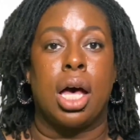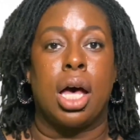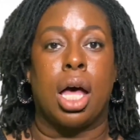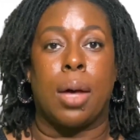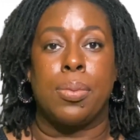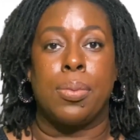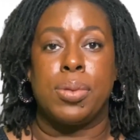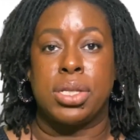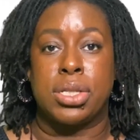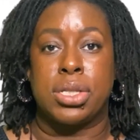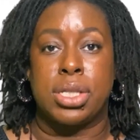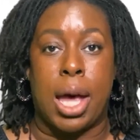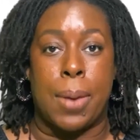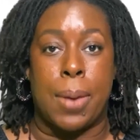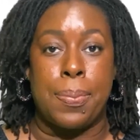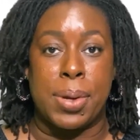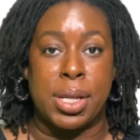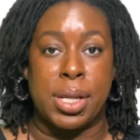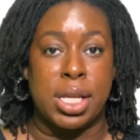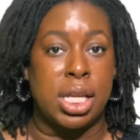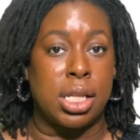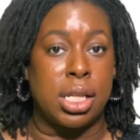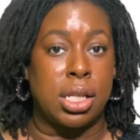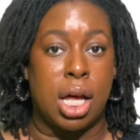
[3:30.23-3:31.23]
to stop
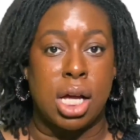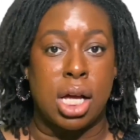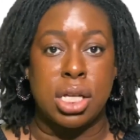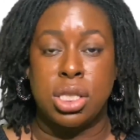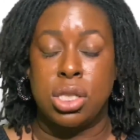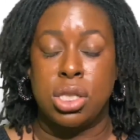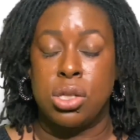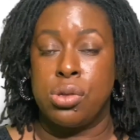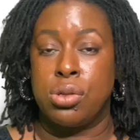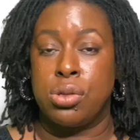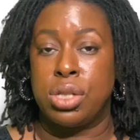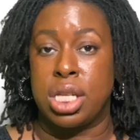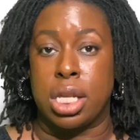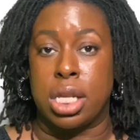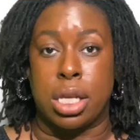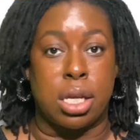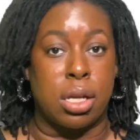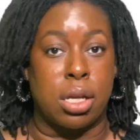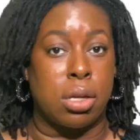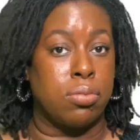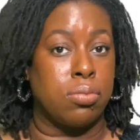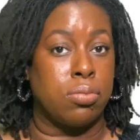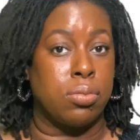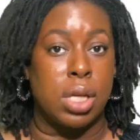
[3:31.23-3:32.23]
any lawsuits and
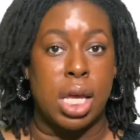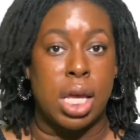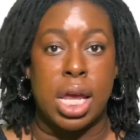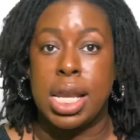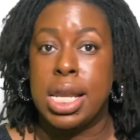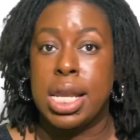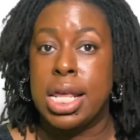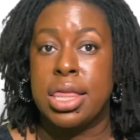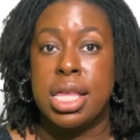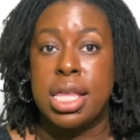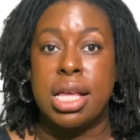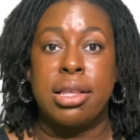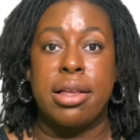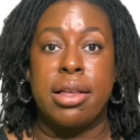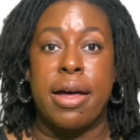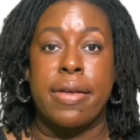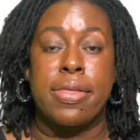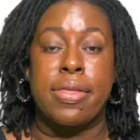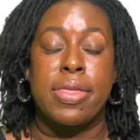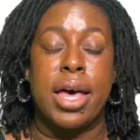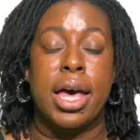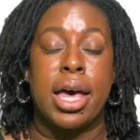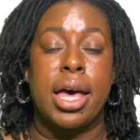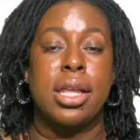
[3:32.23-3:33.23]
anything like
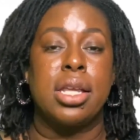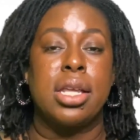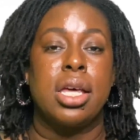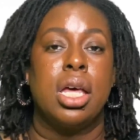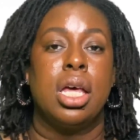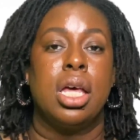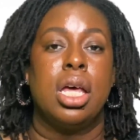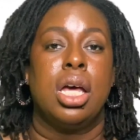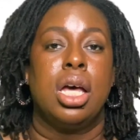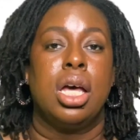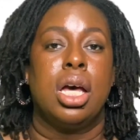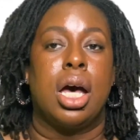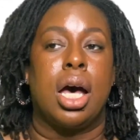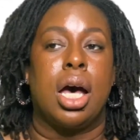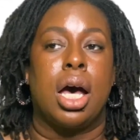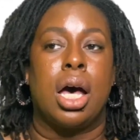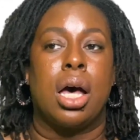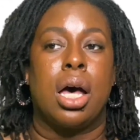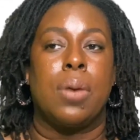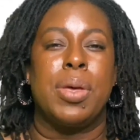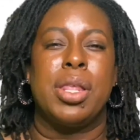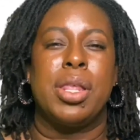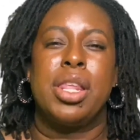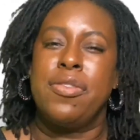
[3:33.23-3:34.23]
that.
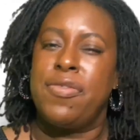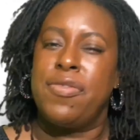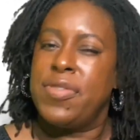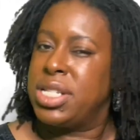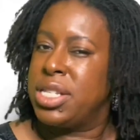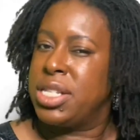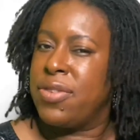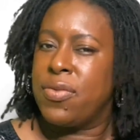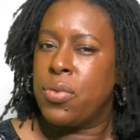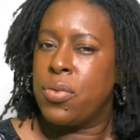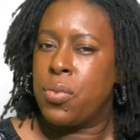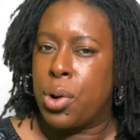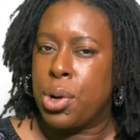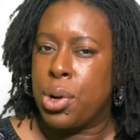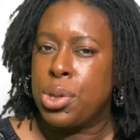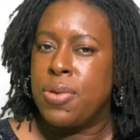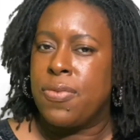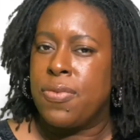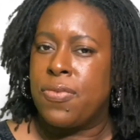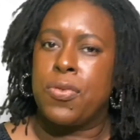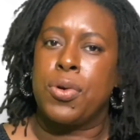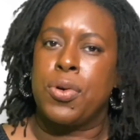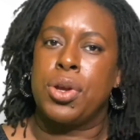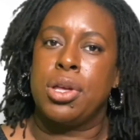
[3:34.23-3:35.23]
And if it's even worth it
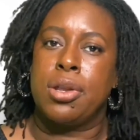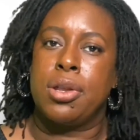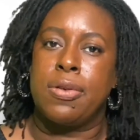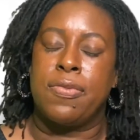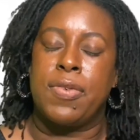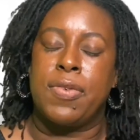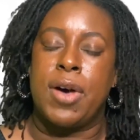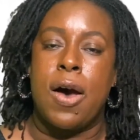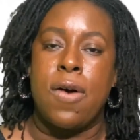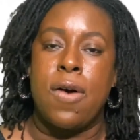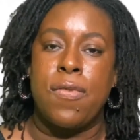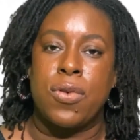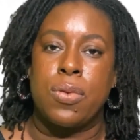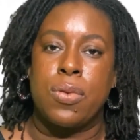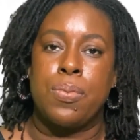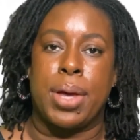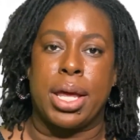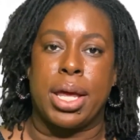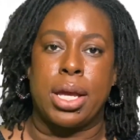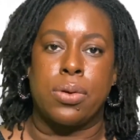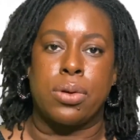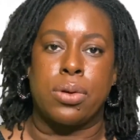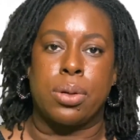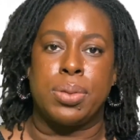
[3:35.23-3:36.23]
for you to file for
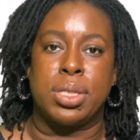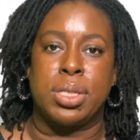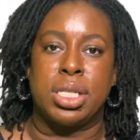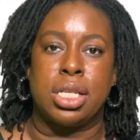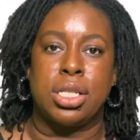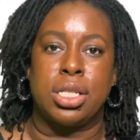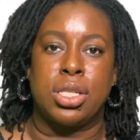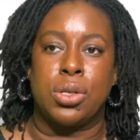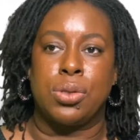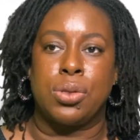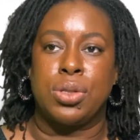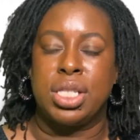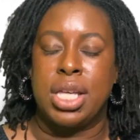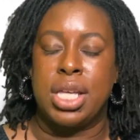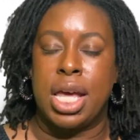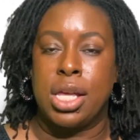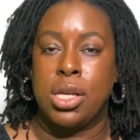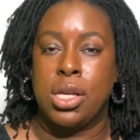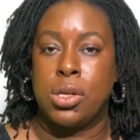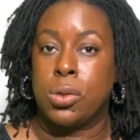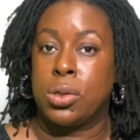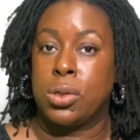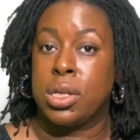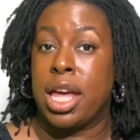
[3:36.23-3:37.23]
bankruptcy. So say
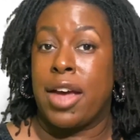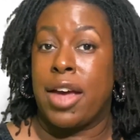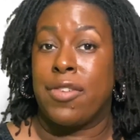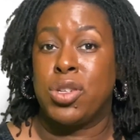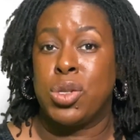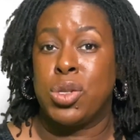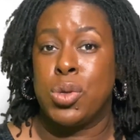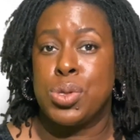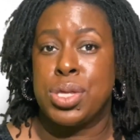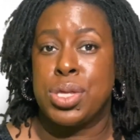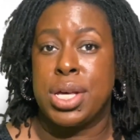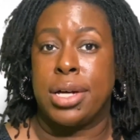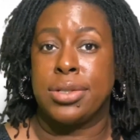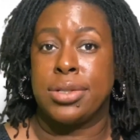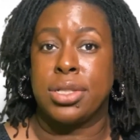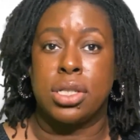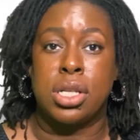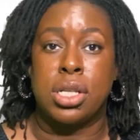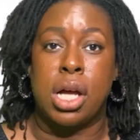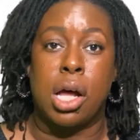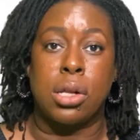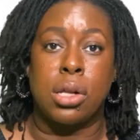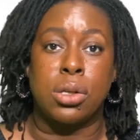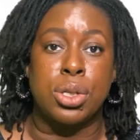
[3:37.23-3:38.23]
you only have
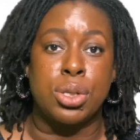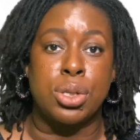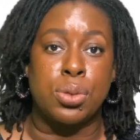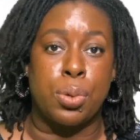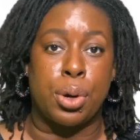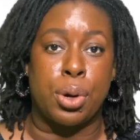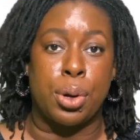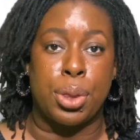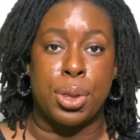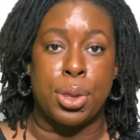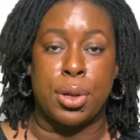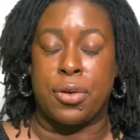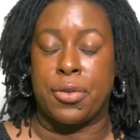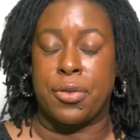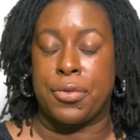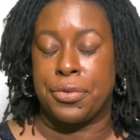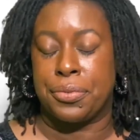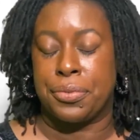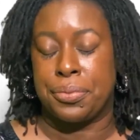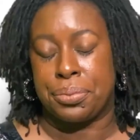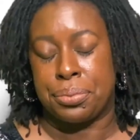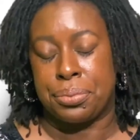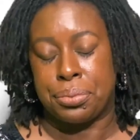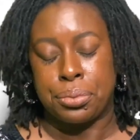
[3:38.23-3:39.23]
$2,000 worth of
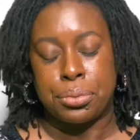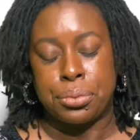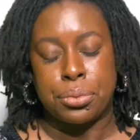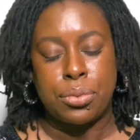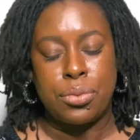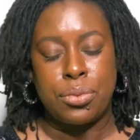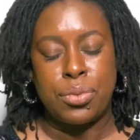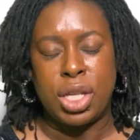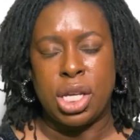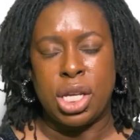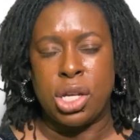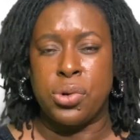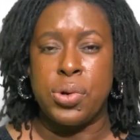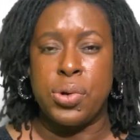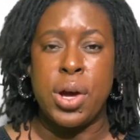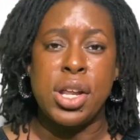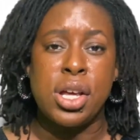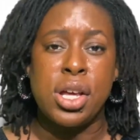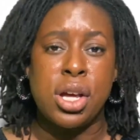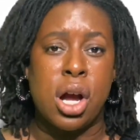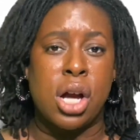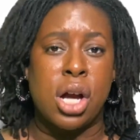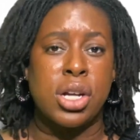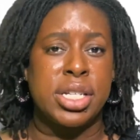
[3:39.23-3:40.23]
credit
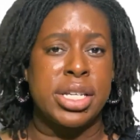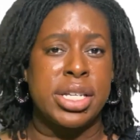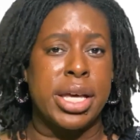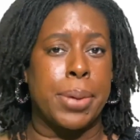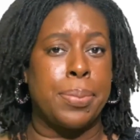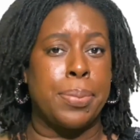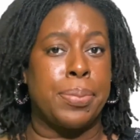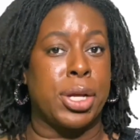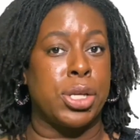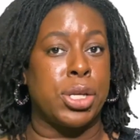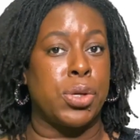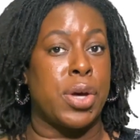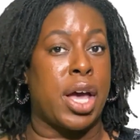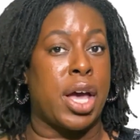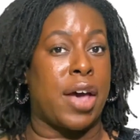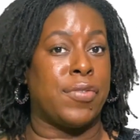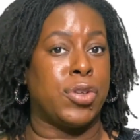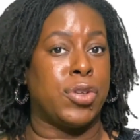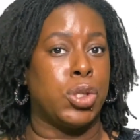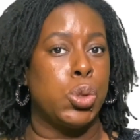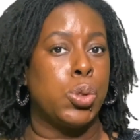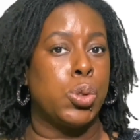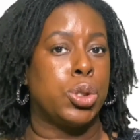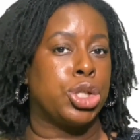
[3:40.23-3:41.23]
card debt, but you have
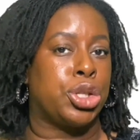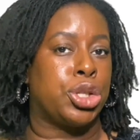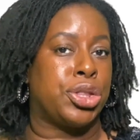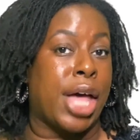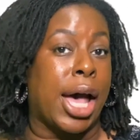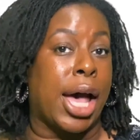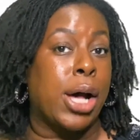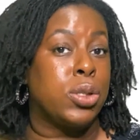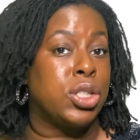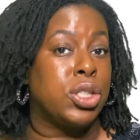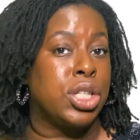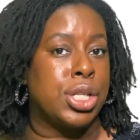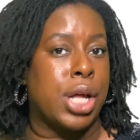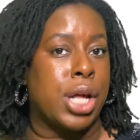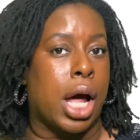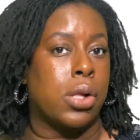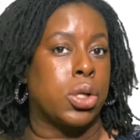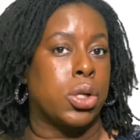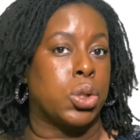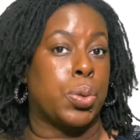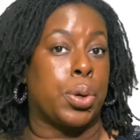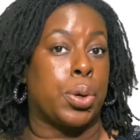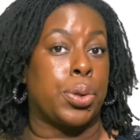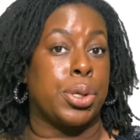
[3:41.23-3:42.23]

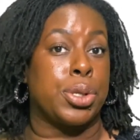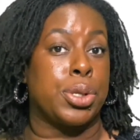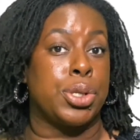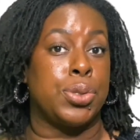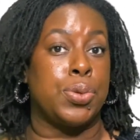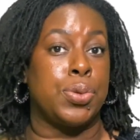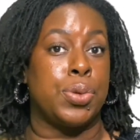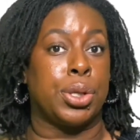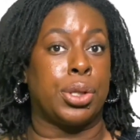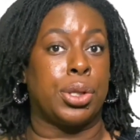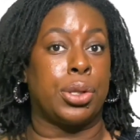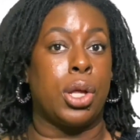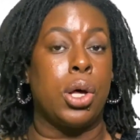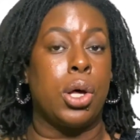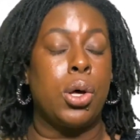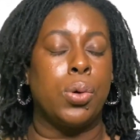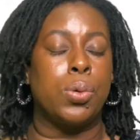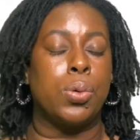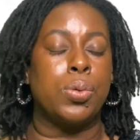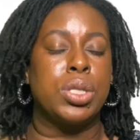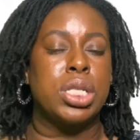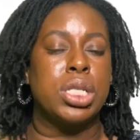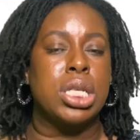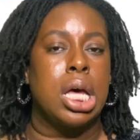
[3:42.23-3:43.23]
$200,000 worth of student
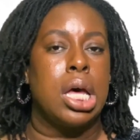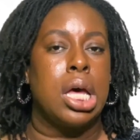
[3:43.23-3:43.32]
loans.